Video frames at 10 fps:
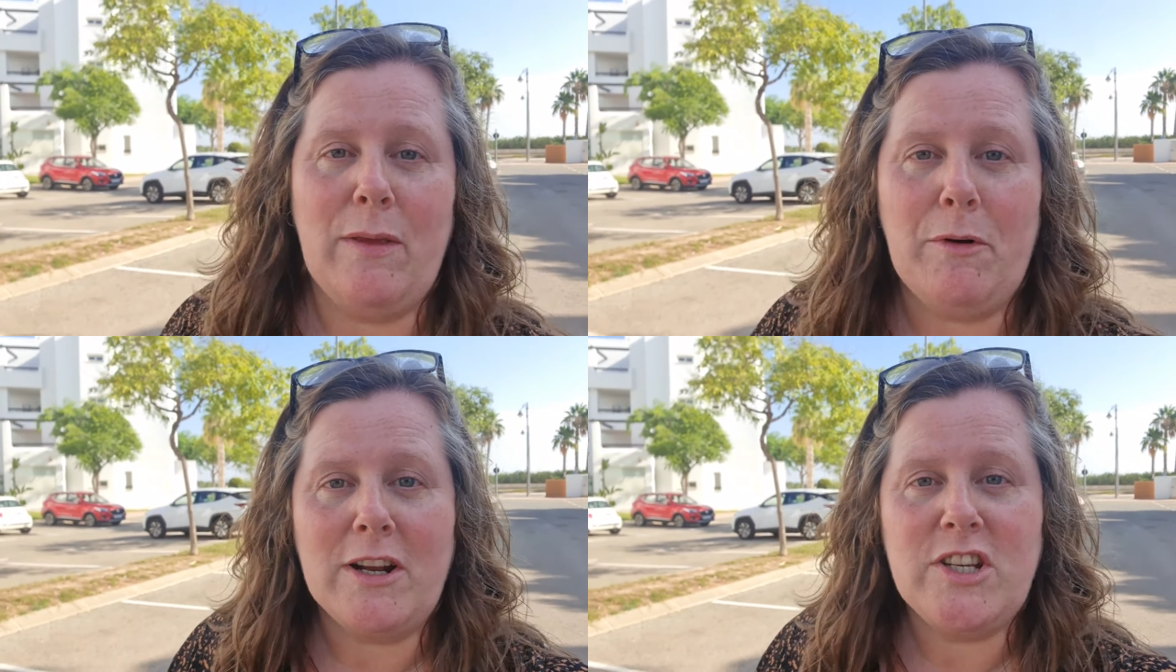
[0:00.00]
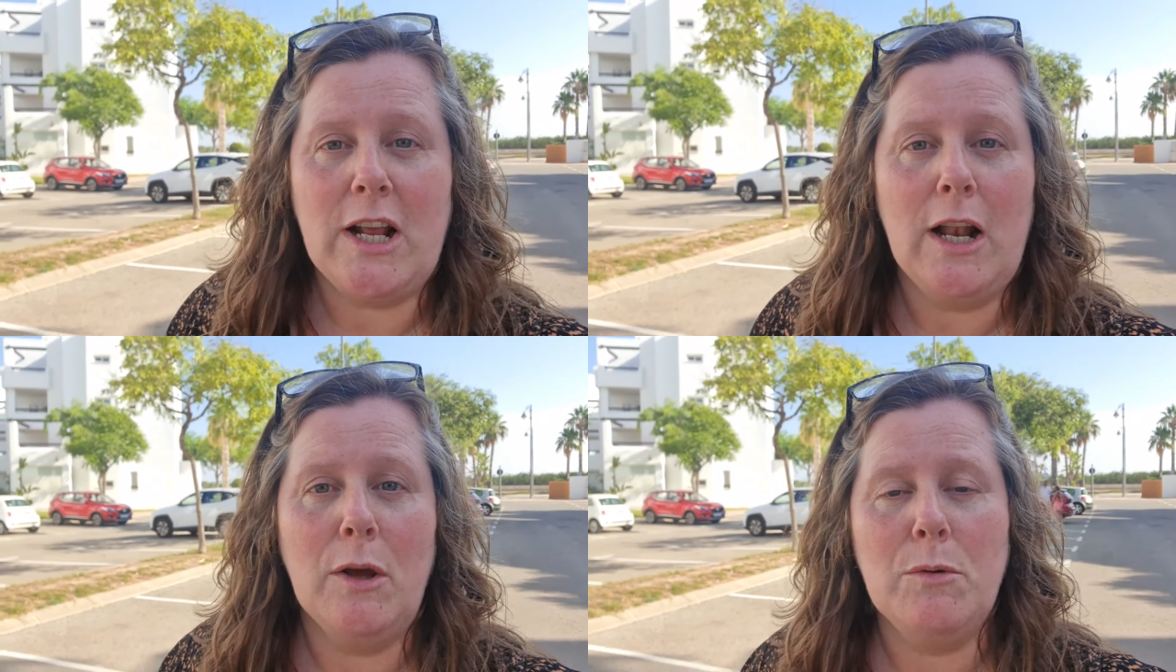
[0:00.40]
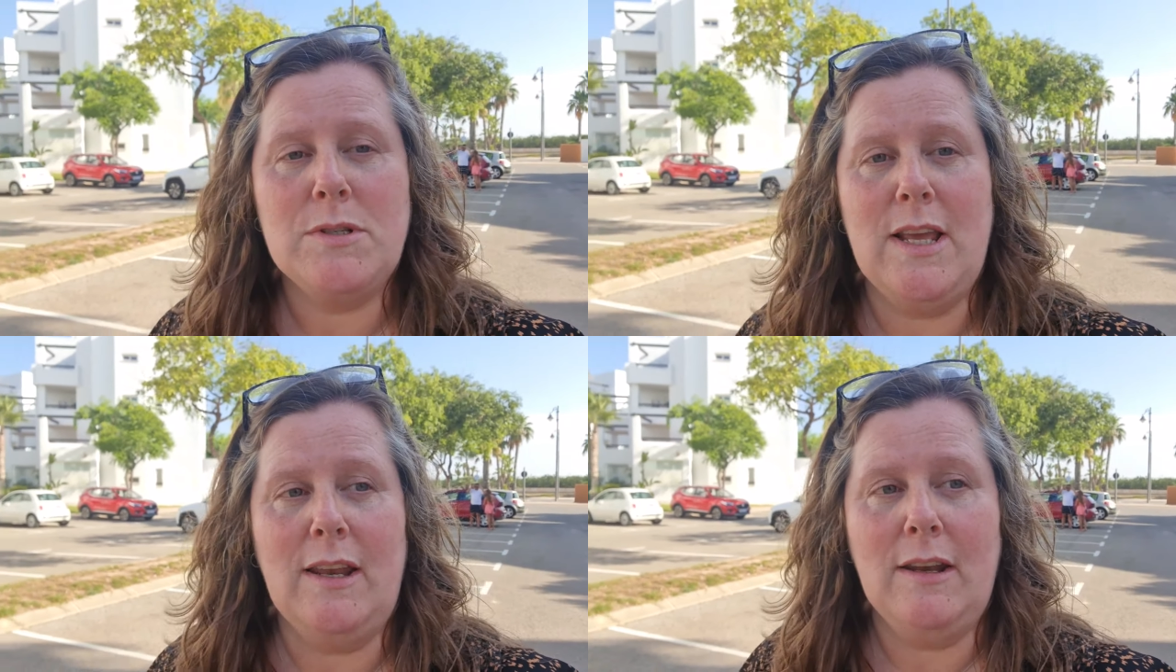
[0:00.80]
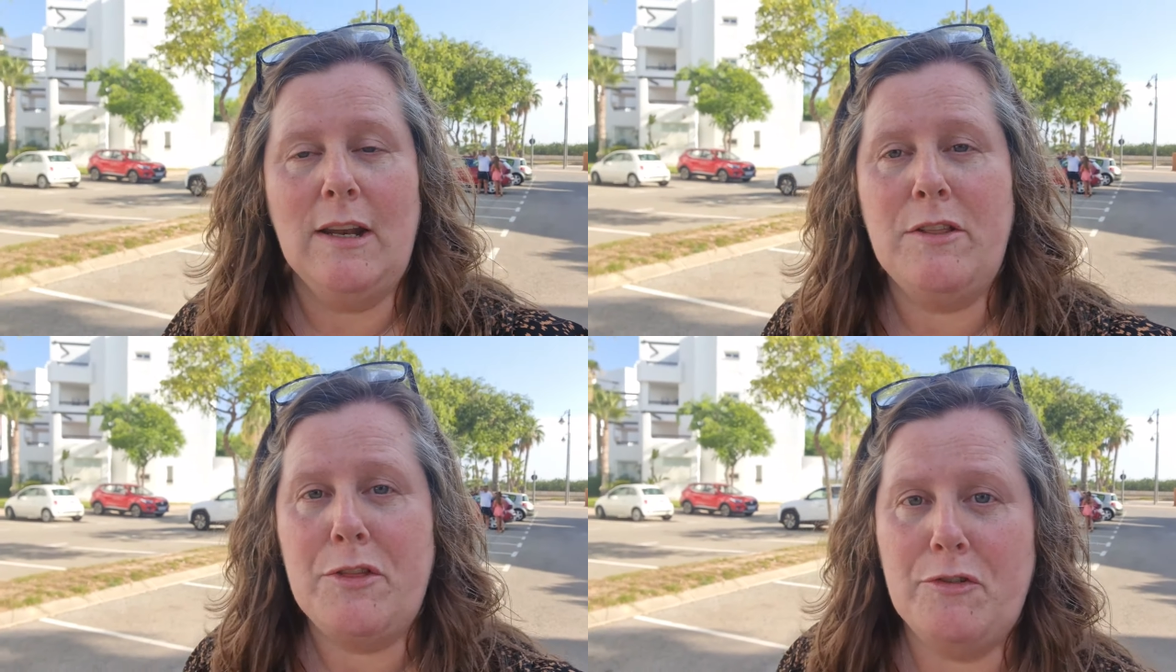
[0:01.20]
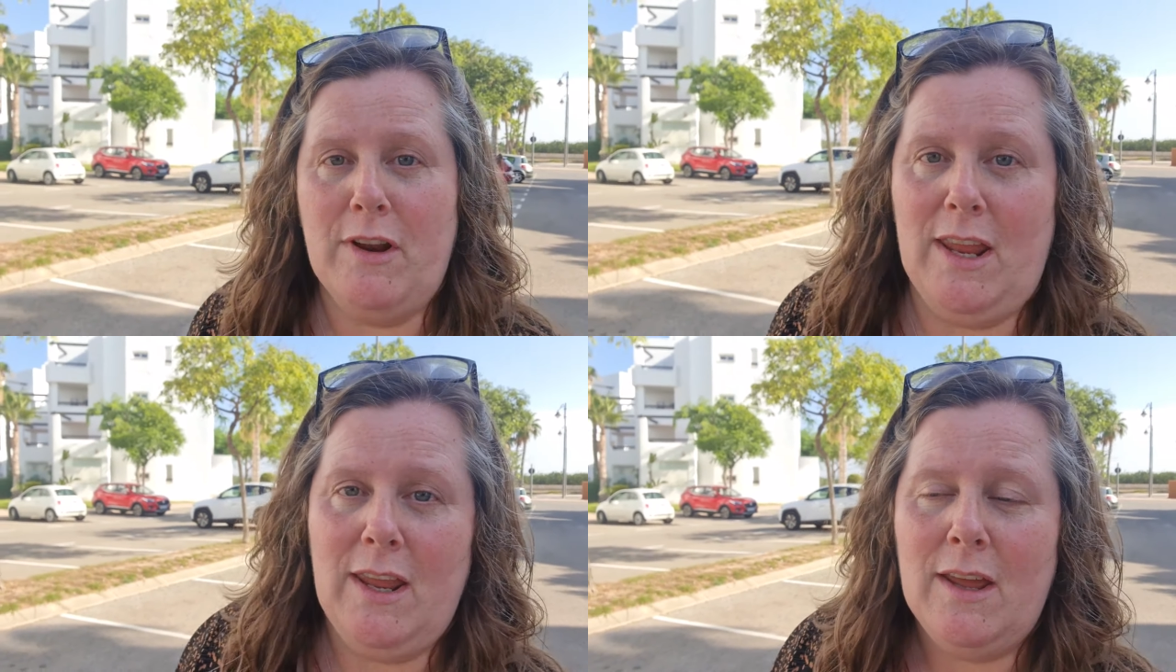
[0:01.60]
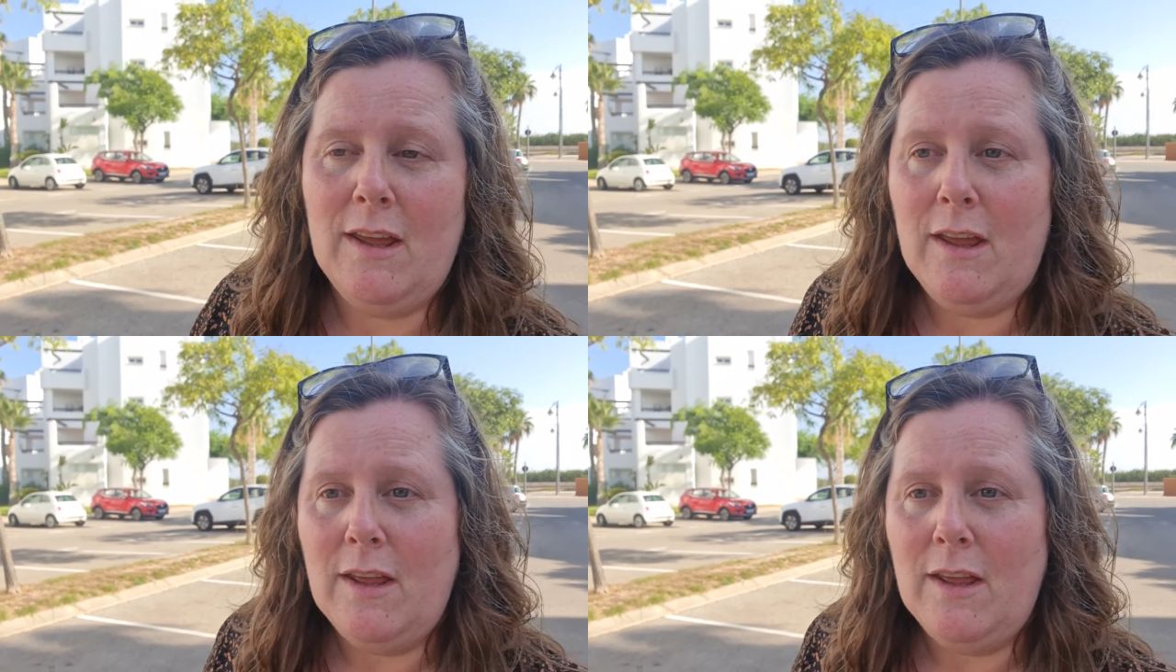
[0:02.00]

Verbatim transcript: that they were actually closing at three